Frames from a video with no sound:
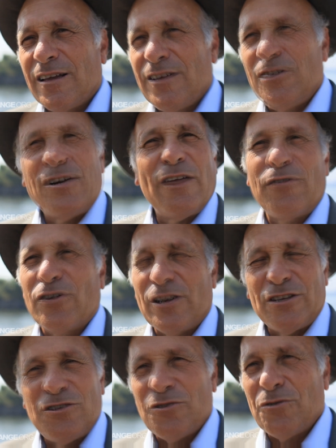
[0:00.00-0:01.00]
you're never
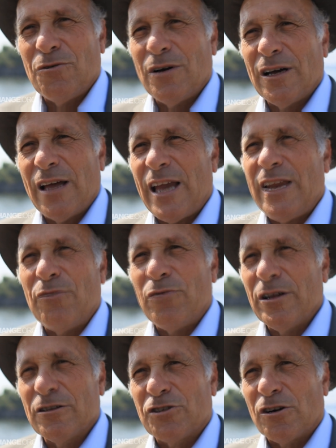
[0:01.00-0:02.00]
going to do uh, any
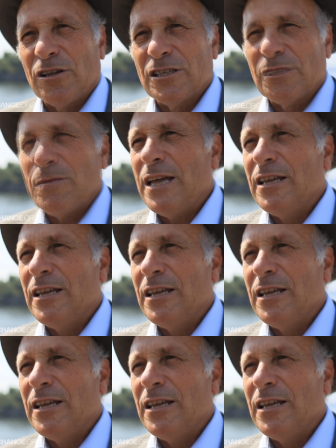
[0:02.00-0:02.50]
real journalism.